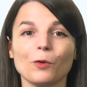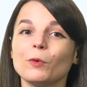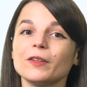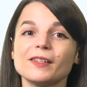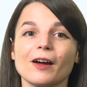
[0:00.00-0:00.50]

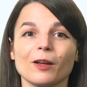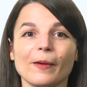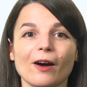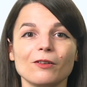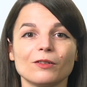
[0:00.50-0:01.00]
We'll talk
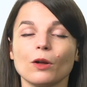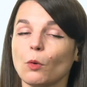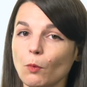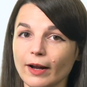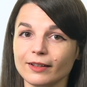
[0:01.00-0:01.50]
about
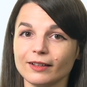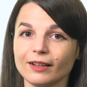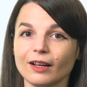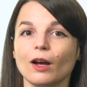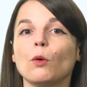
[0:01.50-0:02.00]
1,
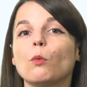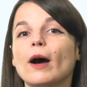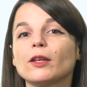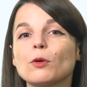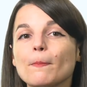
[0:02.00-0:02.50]

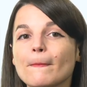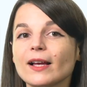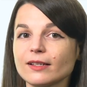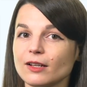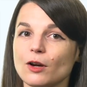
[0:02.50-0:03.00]
why you
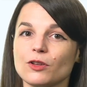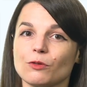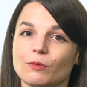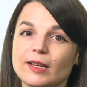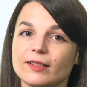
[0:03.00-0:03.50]
must know
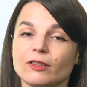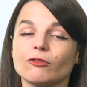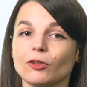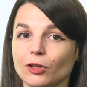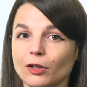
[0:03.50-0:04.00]
your reason
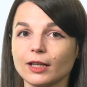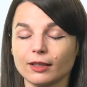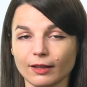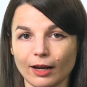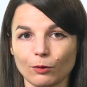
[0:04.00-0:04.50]
for learning
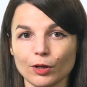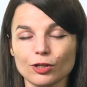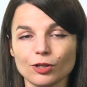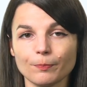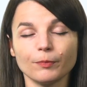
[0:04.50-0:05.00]
the
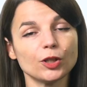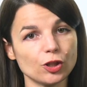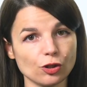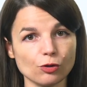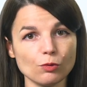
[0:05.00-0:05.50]
language,
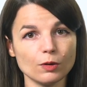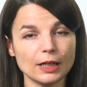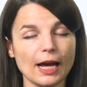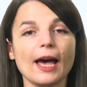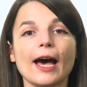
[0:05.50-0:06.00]
2,
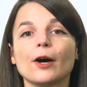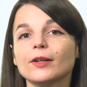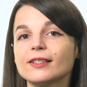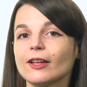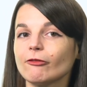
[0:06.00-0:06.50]
how
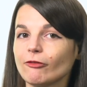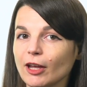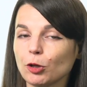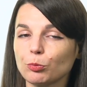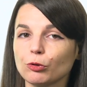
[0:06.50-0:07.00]
to set
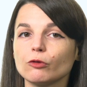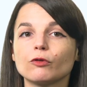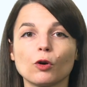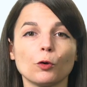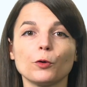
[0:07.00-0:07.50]

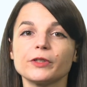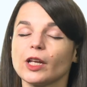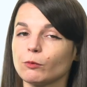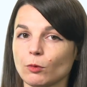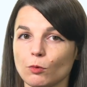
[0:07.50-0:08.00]
fail-proof goals
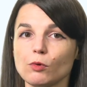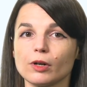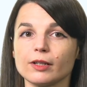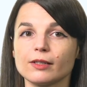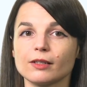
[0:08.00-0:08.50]
and
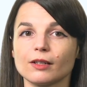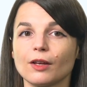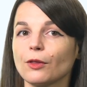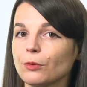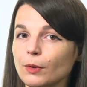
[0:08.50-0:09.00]
rewards,
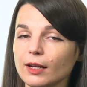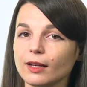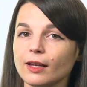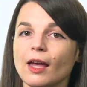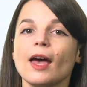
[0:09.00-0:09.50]

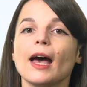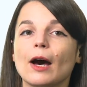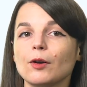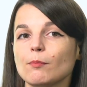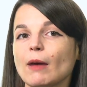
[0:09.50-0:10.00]
3,
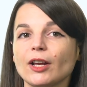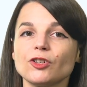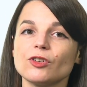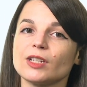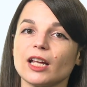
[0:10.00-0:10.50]
how to
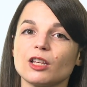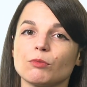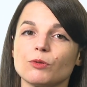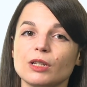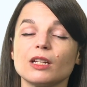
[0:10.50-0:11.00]
match your daily
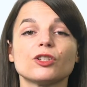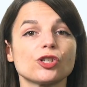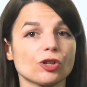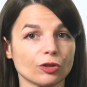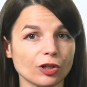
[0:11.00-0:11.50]
routine
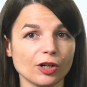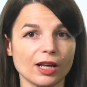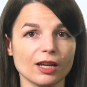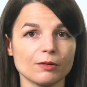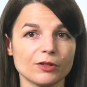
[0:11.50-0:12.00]
to your
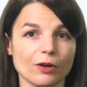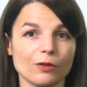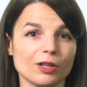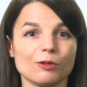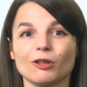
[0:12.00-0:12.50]
learning so
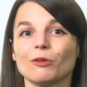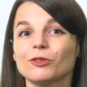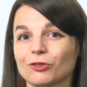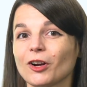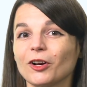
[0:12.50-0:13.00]
that you don't
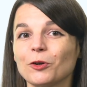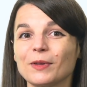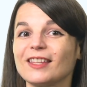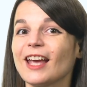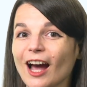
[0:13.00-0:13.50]
struggle
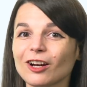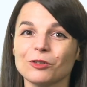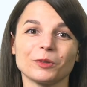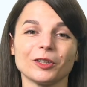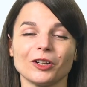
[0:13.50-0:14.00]
with the
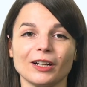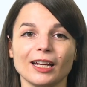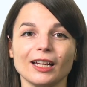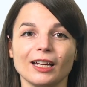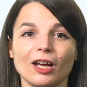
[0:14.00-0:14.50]
actual
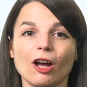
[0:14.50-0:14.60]
learning,